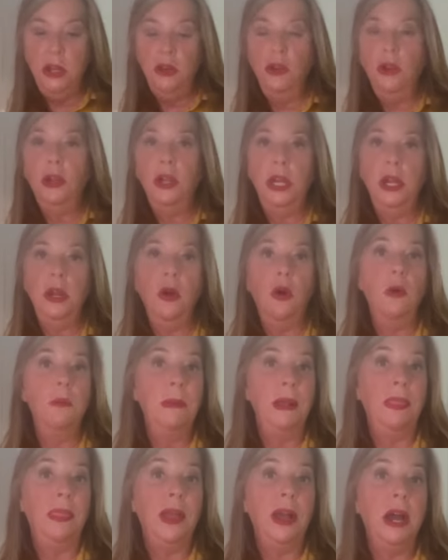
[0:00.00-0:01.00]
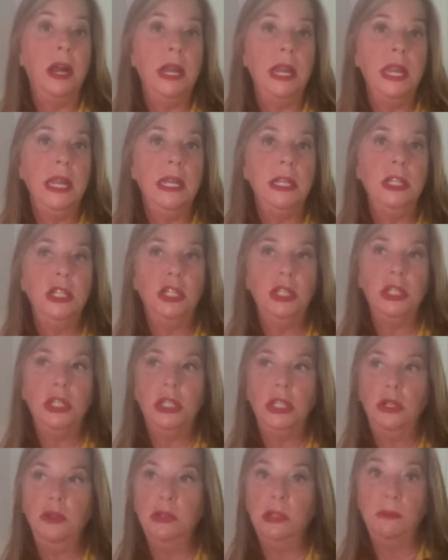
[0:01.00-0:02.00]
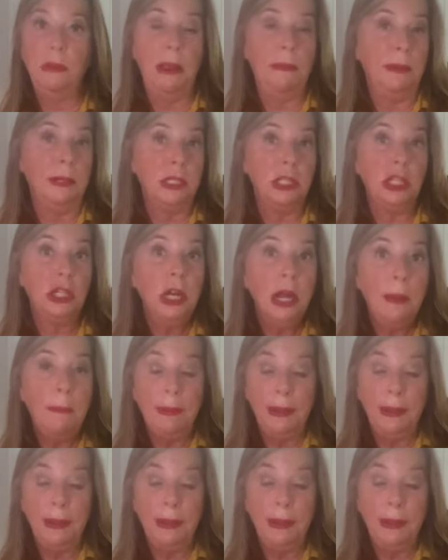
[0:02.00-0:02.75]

You could omit the honey and just use maple syrup.